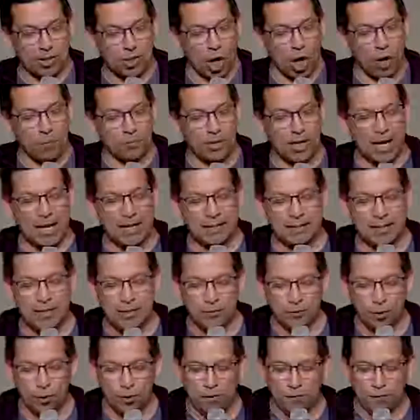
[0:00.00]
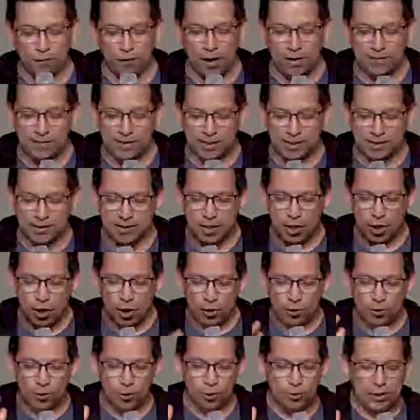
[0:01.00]
Psalms eighteen thirty-five says,
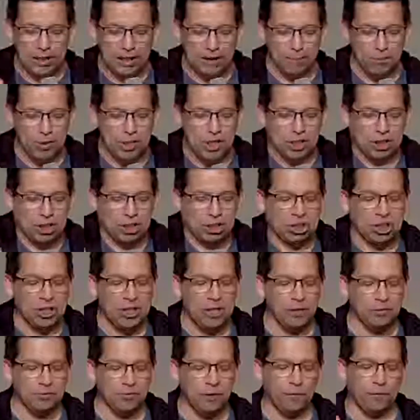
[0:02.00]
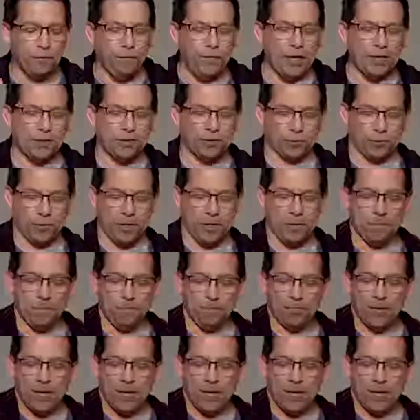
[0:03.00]
you give me a shield of victory,